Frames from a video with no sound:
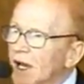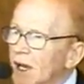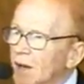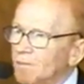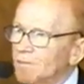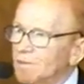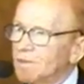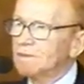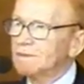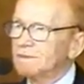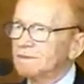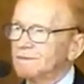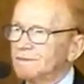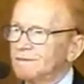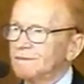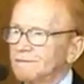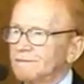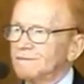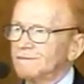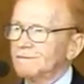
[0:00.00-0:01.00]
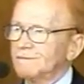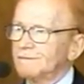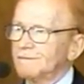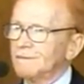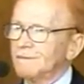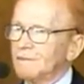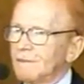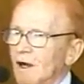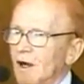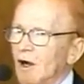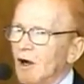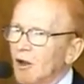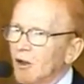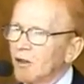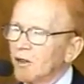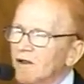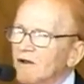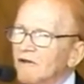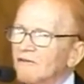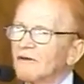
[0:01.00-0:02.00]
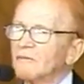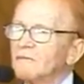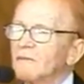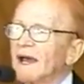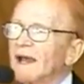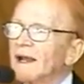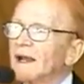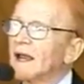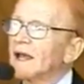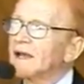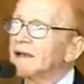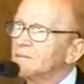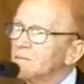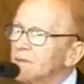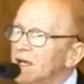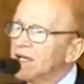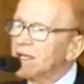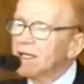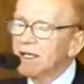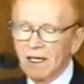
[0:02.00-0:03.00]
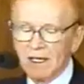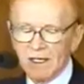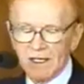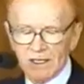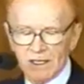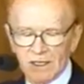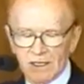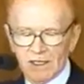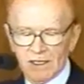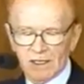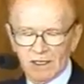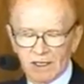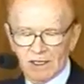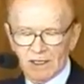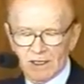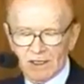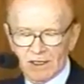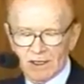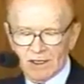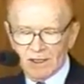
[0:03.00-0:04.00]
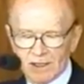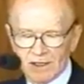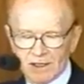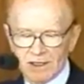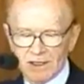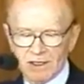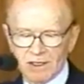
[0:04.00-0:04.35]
so he picked me up. A hulk of a man like me,